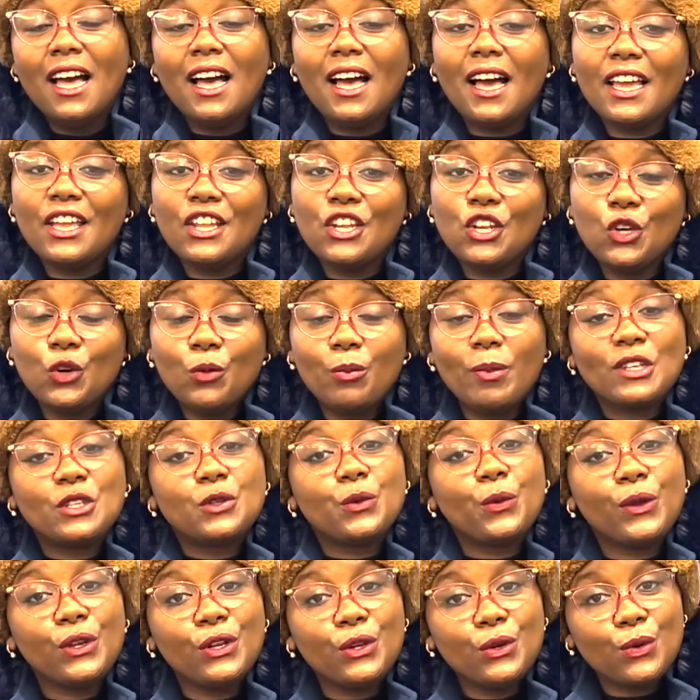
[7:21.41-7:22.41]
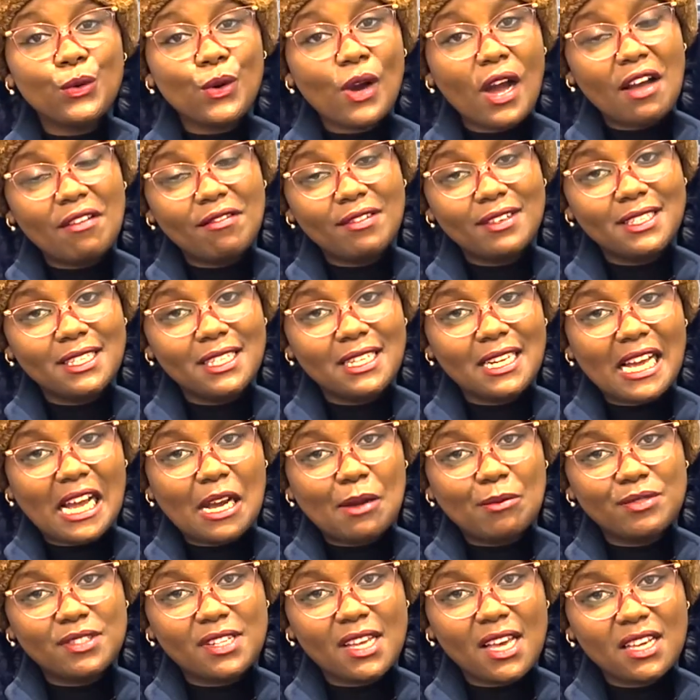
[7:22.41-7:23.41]
I know, but we do have an
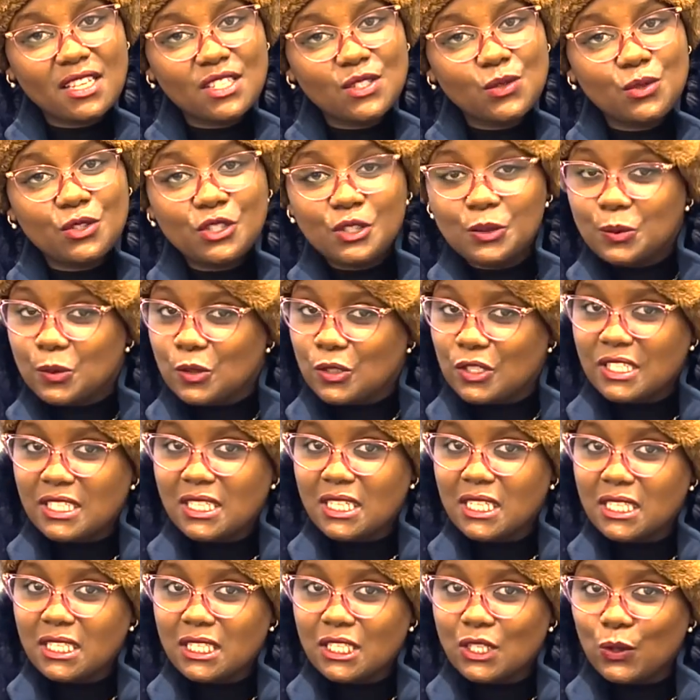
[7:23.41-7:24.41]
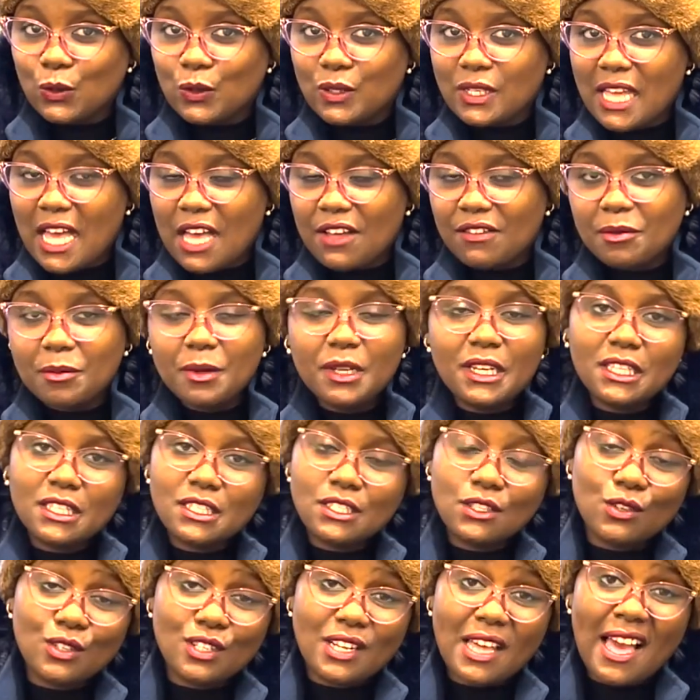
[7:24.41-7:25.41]
income tax, which most states don't have. I mean,
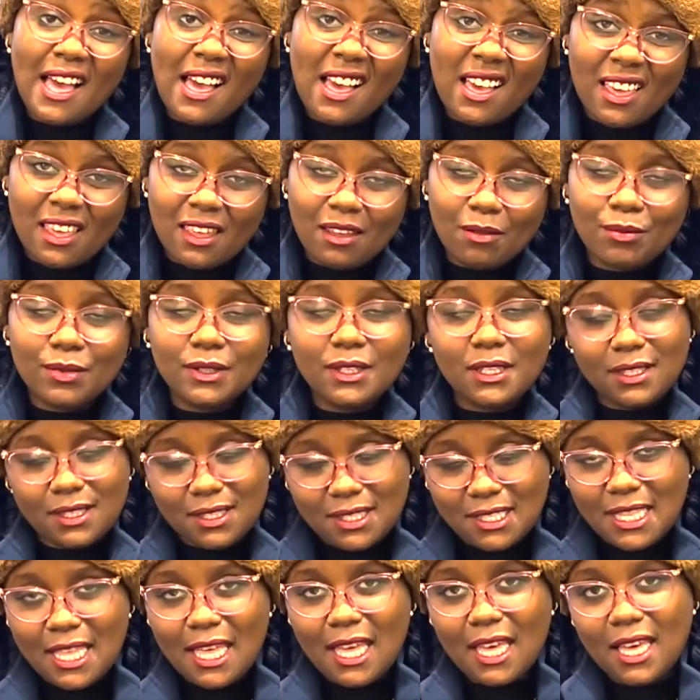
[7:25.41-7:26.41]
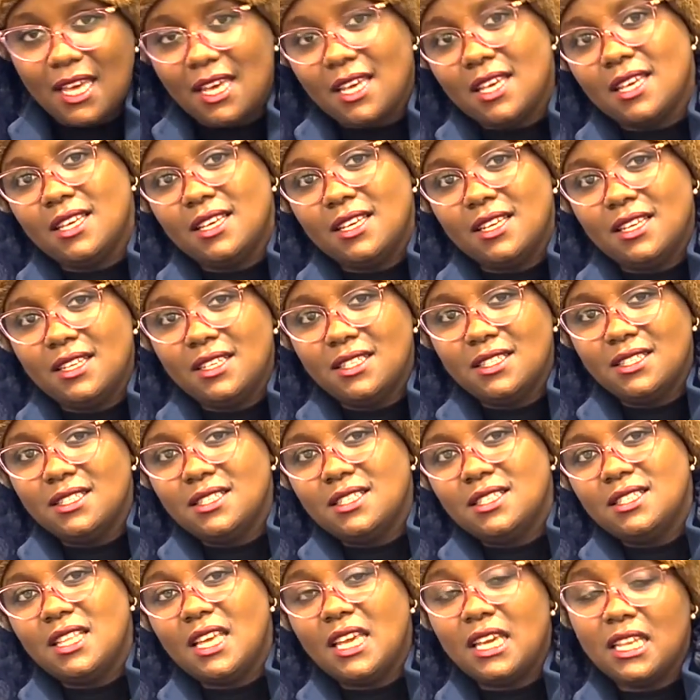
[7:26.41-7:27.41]
it's not high, but it's there.
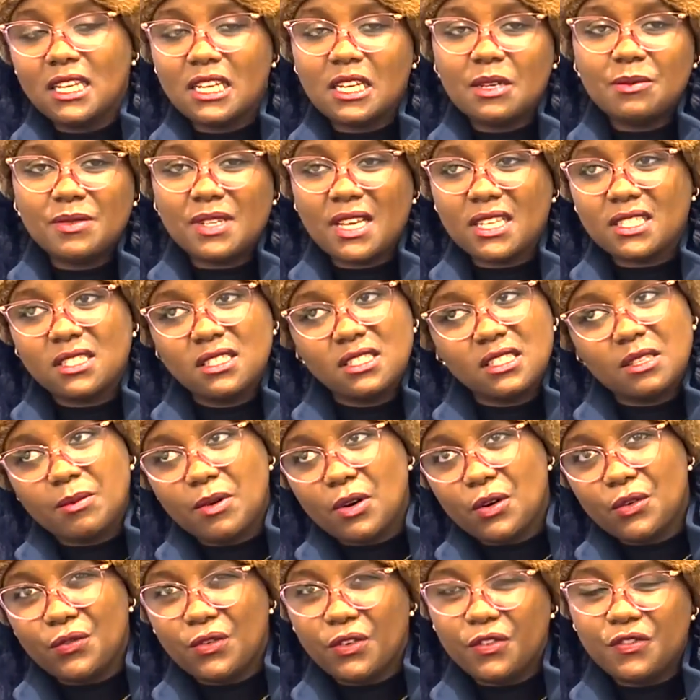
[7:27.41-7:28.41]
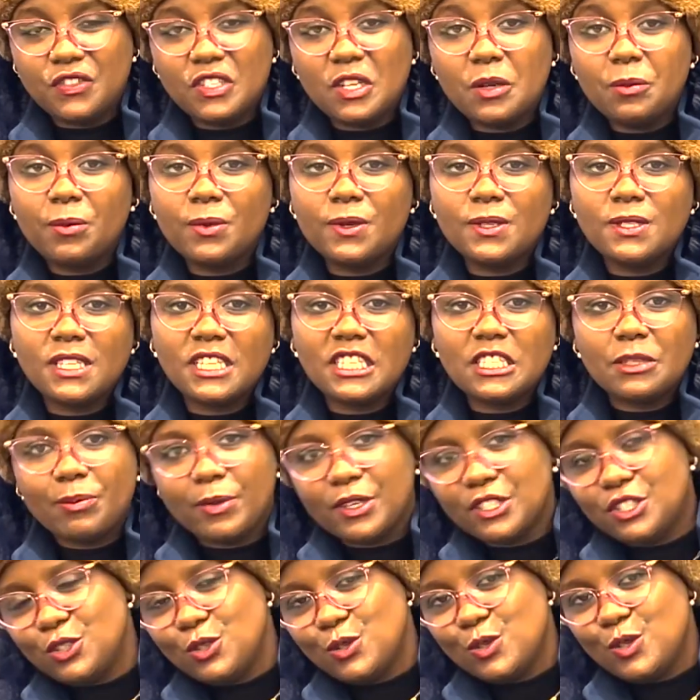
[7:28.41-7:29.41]
The income tax is about 15%,
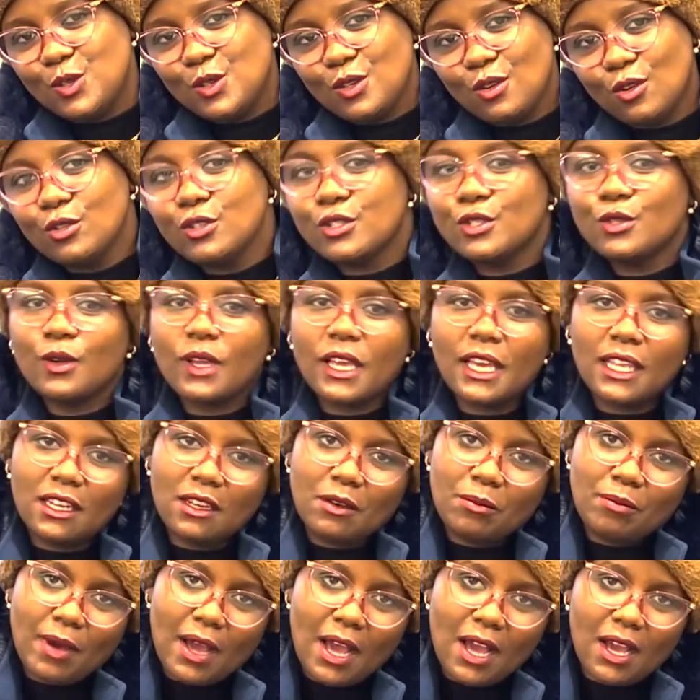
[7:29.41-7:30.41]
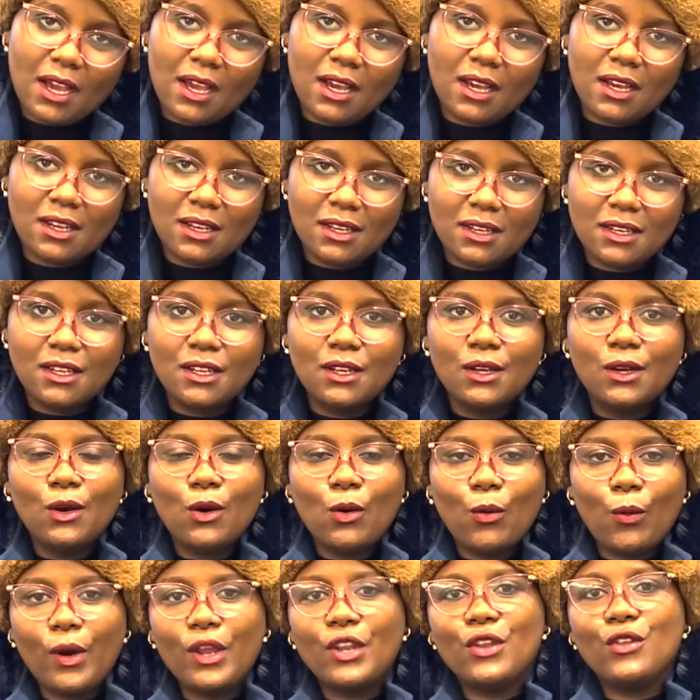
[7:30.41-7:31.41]
but you also get it back
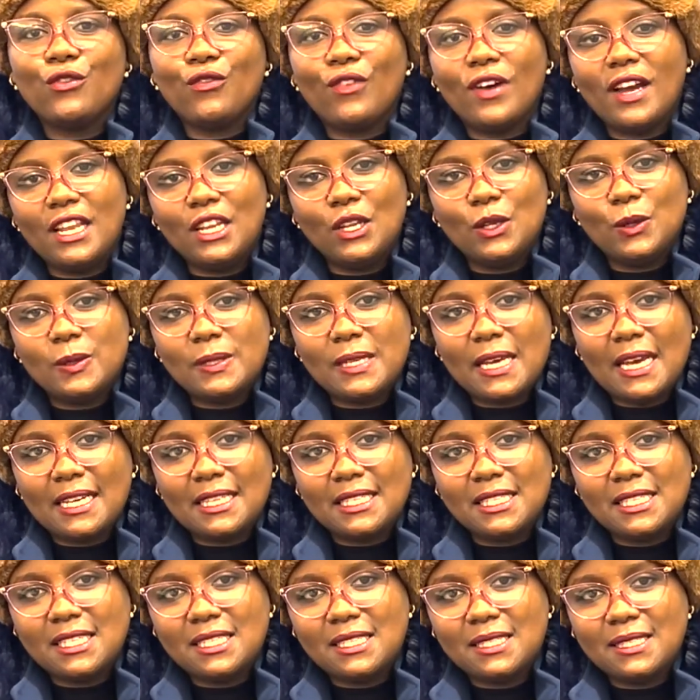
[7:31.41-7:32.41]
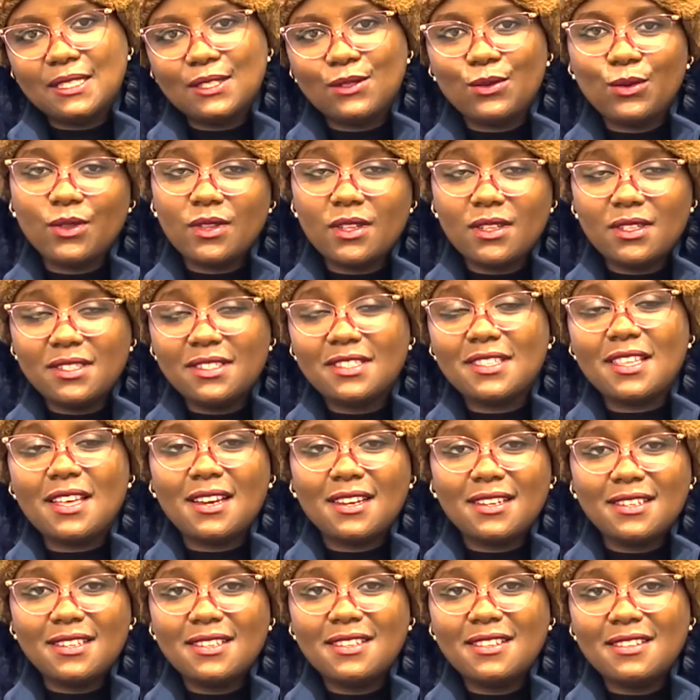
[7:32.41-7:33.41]
when you file your taxes. So there's
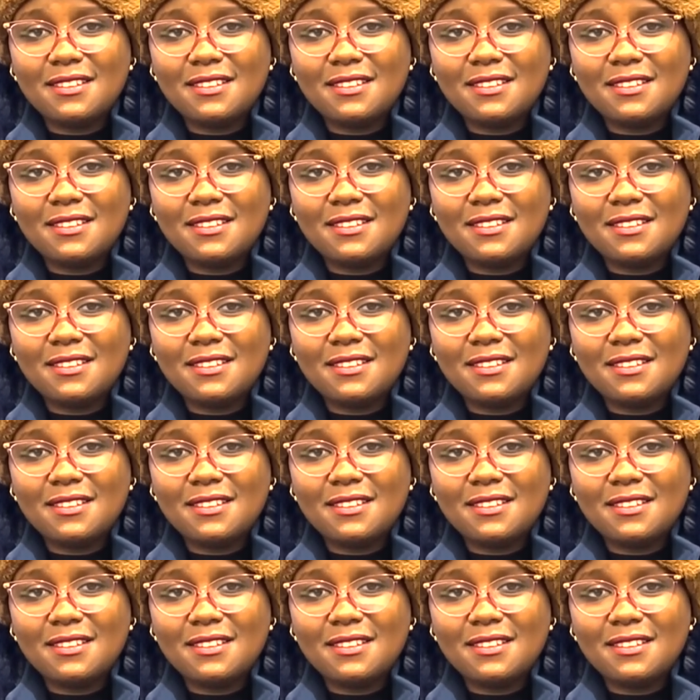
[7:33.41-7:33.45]
that.